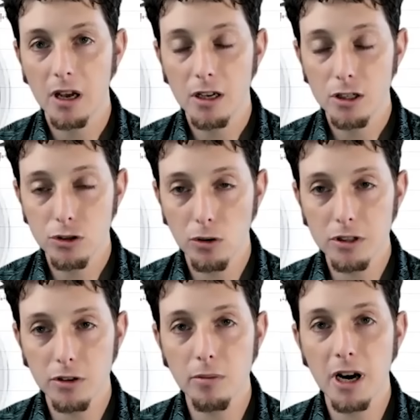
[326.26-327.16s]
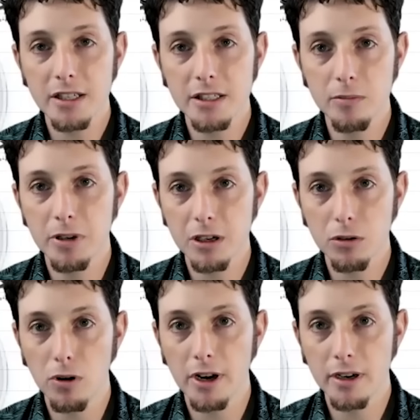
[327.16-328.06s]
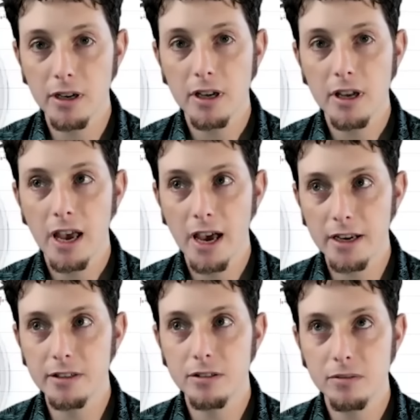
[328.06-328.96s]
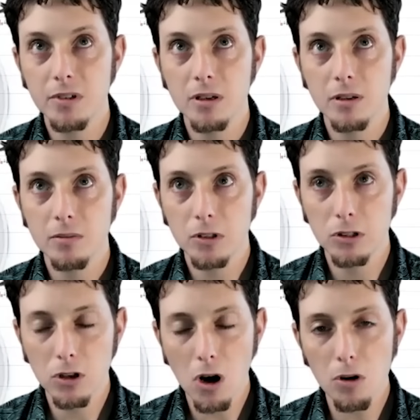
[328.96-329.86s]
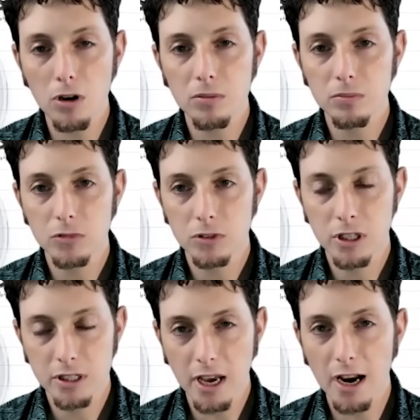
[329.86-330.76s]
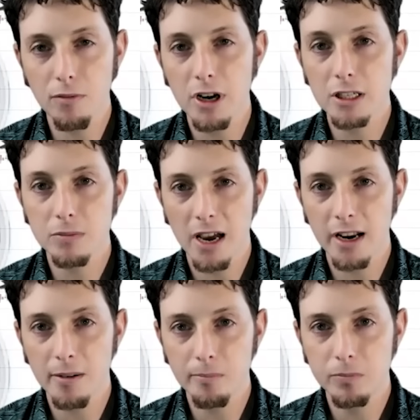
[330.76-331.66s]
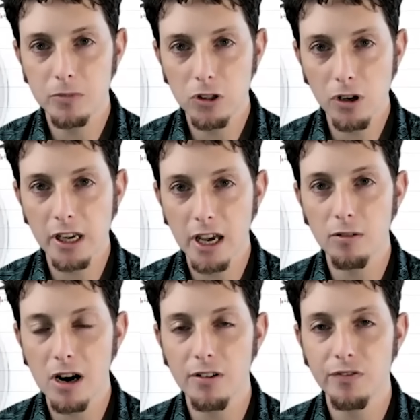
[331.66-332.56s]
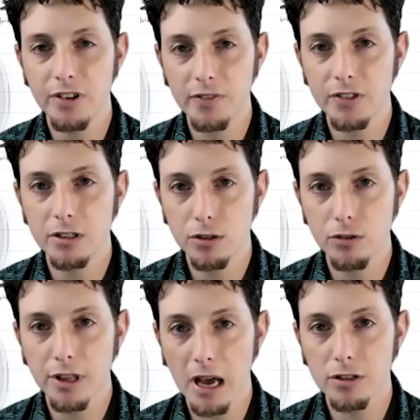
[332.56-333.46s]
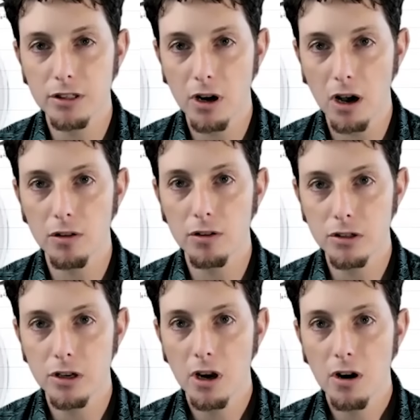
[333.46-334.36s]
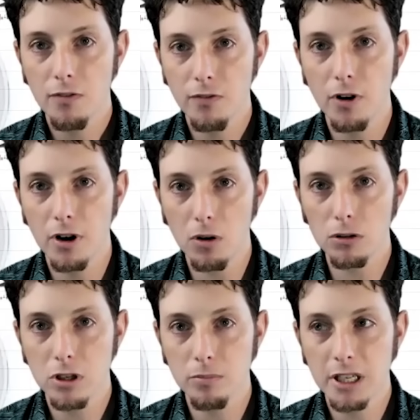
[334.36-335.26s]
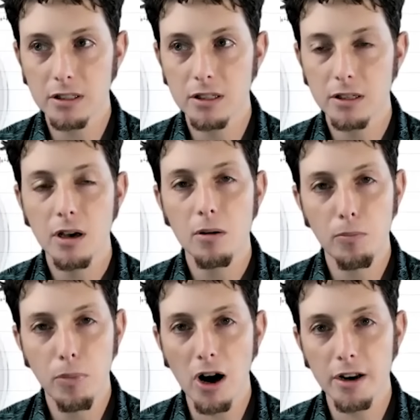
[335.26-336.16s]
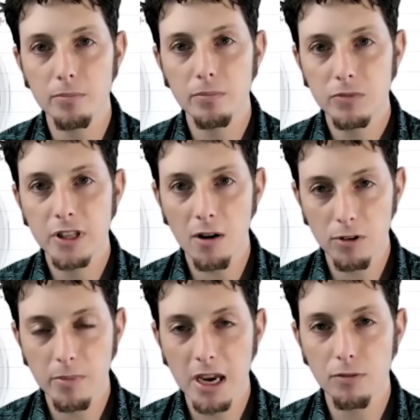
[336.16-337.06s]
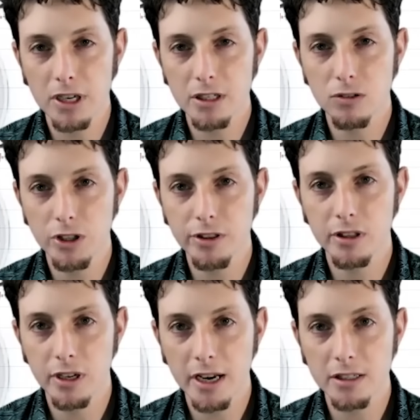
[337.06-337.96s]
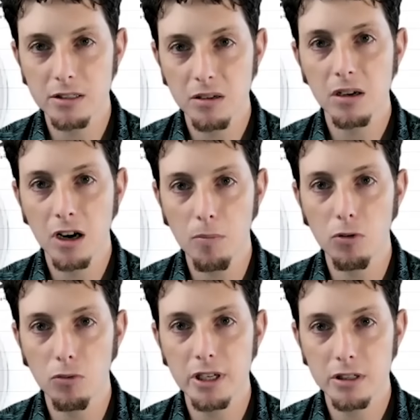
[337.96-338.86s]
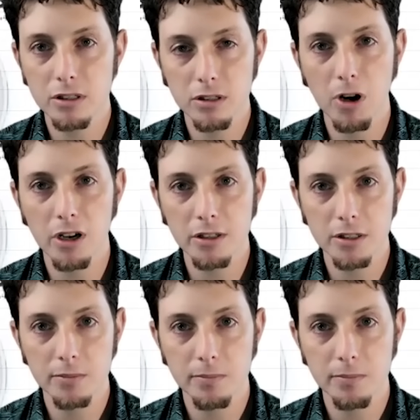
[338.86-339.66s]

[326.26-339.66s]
Short term, I see Bitcoin headed lower to sideways, and I'm looking at around $52,000 for ultimate bottom that we may reach within the next couple weeks to months.